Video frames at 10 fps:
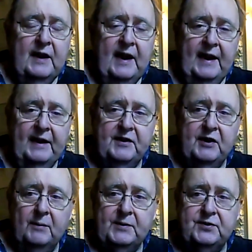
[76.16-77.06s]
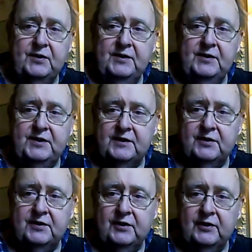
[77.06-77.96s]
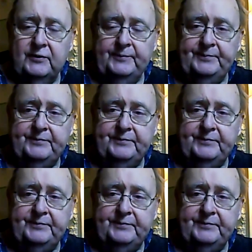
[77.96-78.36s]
had the opportunity to